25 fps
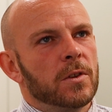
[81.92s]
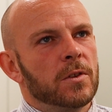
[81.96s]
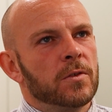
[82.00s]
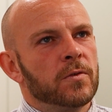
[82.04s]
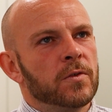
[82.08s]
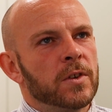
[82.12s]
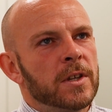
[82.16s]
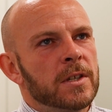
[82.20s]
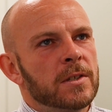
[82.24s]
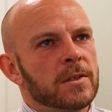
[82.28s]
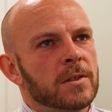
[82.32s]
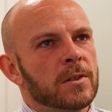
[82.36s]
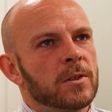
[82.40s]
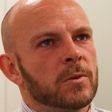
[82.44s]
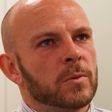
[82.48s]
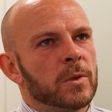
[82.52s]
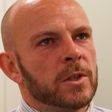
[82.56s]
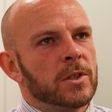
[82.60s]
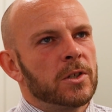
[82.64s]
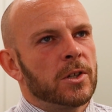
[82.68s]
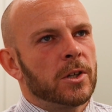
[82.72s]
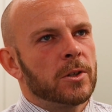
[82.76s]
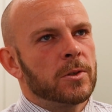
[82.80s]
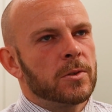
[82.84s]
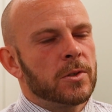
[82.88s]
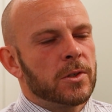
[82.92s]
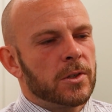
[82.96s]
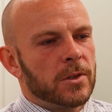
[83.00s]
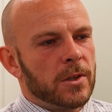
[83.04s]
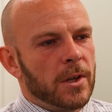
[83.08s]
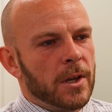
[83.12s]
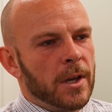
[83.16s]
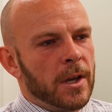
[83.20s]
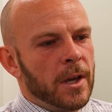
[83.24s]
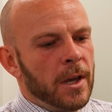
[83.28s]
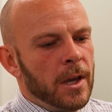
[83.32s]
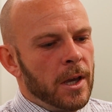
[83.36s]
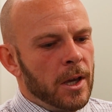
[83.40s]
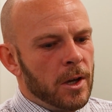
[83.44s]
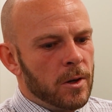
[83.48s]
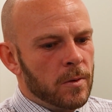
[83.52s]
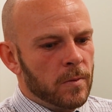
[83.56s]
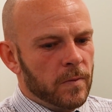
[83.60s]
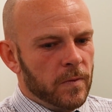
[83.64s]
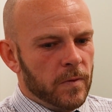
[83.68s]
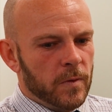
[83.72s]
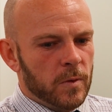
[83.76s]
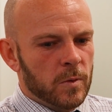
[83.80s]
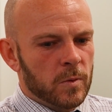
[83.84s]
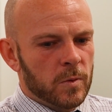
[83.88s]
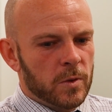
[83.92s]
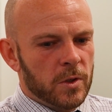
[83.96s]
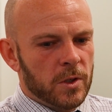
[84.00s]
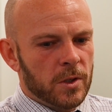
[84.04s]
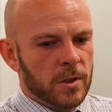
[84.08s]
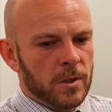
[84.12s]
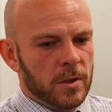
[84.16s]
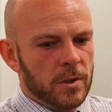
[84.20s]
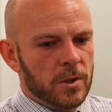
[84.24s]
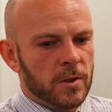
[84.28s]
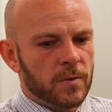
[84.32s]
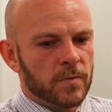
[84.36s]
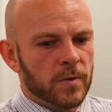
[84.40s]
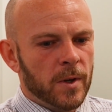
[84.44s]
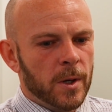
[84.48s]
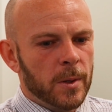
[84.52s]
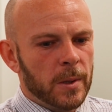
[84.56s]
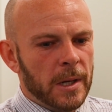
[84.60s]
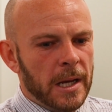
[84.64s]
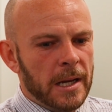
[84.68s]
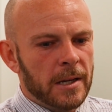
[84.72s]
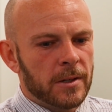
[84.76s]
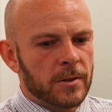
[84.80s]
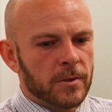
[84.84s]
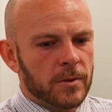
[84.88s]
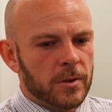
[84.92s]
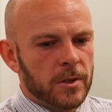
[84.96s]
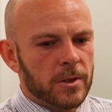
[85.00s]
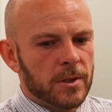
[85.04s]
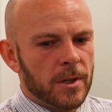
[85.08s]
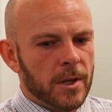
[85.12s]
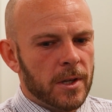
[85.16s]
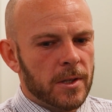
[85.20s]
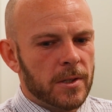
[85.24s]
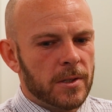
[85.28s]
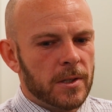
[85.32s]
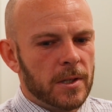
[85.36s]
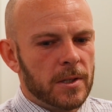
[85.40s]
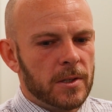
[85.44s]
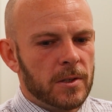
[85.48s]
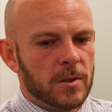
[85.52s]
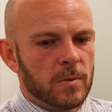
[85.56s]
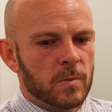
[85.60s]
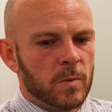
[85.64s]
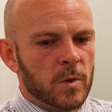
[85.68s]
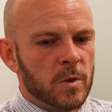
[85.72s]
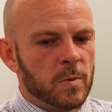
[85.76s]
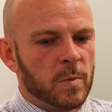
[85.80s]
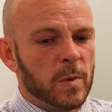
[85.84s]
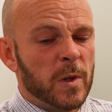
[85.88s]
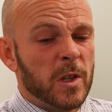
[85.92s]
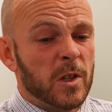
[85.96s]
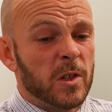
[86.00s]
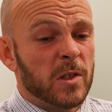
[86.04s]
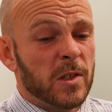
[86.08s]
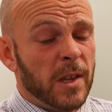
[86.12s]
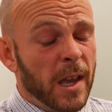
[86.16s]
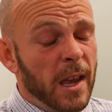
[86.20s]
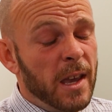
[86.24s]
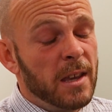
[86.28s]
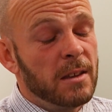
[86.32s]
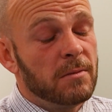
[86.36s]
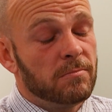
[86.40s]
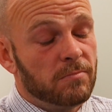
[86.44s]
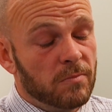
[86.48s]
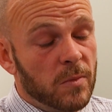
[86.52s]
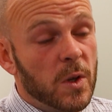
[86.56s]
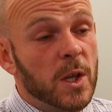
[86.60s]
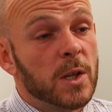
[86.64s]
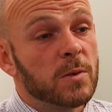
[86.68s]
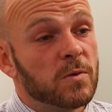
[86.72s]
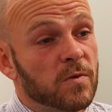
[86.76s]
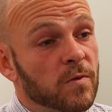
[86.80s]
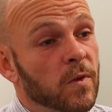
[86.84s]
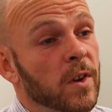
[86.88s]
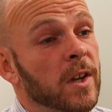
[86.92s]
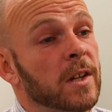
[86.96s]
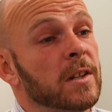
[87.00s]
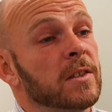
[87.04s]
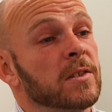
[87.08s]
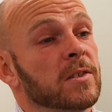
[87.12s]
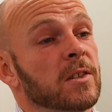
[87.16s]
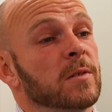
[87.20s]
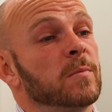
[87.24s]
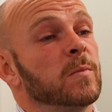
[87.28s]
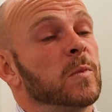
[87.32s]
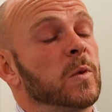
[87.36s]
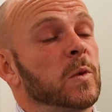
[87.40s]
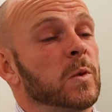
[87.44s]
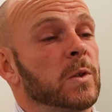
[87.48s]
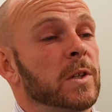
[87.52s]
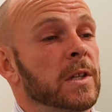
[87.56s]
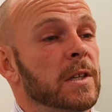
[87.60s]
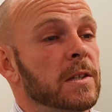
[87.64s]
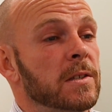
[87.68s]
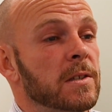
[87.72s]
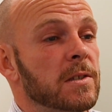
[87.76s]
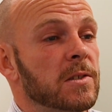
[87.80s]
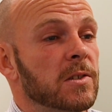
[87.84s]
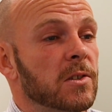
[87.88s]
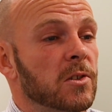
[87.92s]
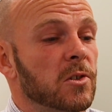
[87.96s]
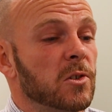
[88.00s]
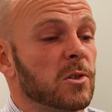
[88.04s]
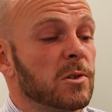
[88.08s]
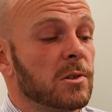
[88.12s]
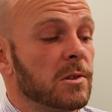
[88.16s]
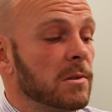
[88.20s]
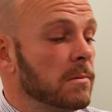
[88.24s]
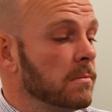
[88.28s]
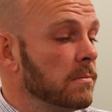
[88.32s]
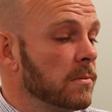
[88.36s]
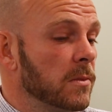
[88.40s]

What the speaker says: The reason that we chose HelpFall to roll out across our system was because A, it's really simple and easy to use.